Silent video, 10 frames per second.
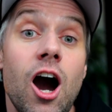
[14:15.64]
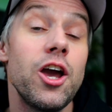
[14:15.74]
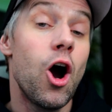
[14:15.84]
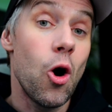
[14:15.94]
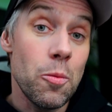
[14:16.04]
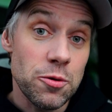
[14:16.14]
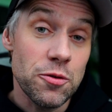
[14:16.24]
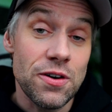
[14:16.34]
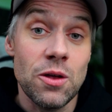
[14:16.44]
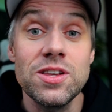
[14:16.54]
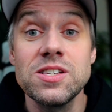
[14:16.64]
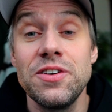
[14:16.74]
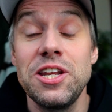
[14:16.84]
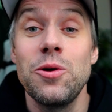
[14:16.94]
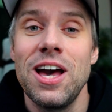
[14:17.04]
I hope you found this
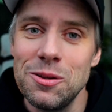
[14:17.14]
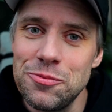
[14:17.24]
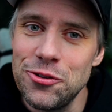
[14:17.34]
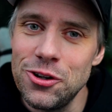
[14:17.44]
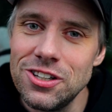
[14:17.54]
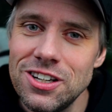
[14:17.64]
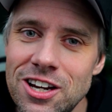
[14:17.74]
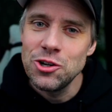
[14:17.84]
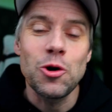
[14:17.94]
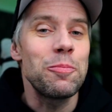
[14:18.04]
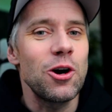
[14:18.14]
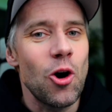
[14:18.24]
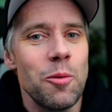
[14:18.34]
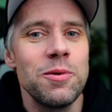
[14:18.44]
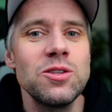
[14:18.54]
video helpful. Drop a
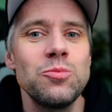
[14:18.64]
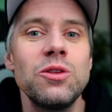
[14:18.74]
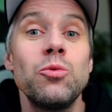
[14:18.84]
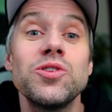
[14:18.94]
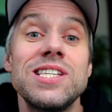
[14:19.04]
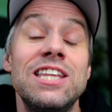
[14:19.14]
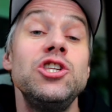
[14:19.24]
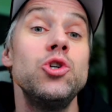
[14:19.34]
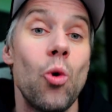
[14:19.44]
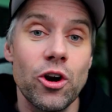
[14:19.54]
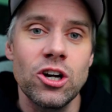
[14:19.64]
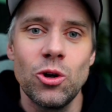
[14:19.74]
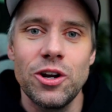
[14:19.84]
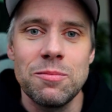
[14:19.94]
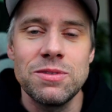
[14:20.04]
comment with what's in your
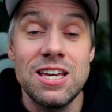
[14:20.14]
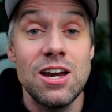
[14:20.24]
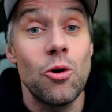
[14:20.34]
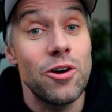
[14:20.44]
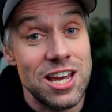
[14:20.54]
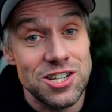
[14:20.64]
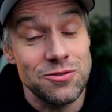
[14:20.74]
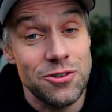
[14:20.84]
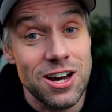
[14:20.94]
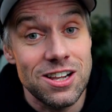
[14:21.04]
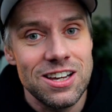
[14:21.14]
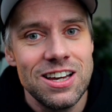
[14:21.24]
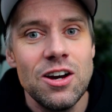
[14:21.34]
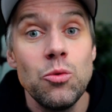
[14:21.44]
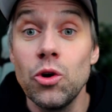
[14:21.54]
Claude MD or agent file.
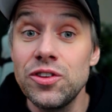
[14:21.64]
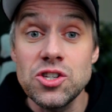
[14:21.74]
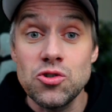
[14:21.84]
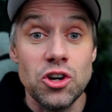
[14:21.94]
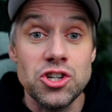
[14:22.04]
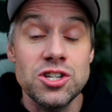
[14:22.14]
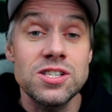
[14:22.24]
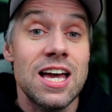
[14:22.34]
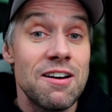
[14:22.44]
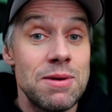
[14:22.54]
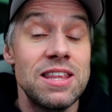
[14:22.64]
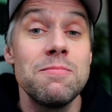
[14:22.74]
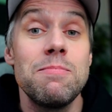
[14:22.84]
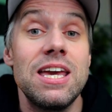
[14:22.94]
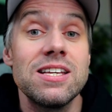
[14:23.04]
What instructions have made
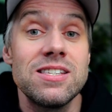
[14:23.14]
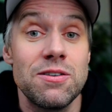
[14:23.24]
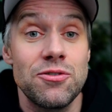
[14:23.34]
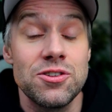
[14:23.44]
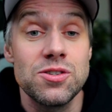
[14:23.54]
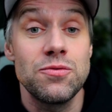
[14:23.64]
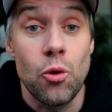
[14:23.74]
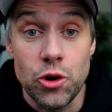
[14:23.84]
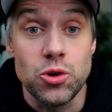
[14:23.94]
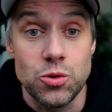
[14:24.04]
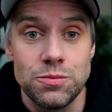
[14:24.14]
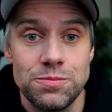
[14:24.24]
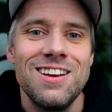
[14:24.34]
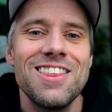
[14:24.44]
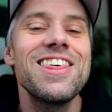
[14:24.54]
the biggest difference for you?
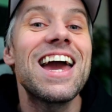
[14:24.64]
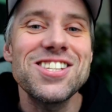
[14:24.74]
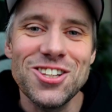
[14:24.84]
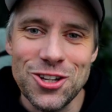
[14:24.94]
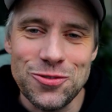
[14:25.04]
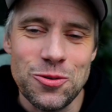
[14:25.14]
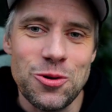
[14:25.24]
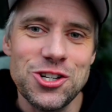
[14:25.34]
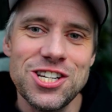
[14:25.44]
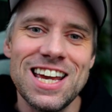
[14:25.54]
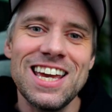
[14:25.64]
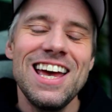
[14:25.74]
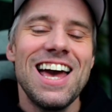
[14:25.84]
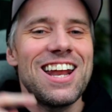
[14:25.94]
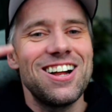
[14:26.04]
Thanks a lot for watching,
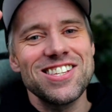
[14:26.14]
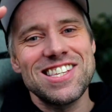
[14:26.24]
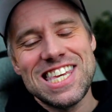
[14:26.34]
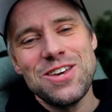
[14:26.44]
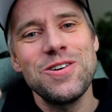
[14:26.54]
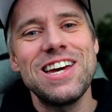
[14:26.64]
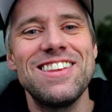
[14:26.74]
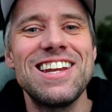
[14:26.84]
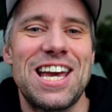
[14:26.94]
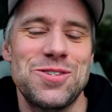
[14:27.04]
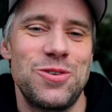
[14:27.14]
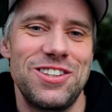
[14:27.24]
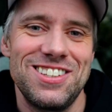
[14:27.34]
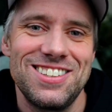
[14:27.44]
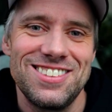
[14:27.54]
and I'll see you in the next one.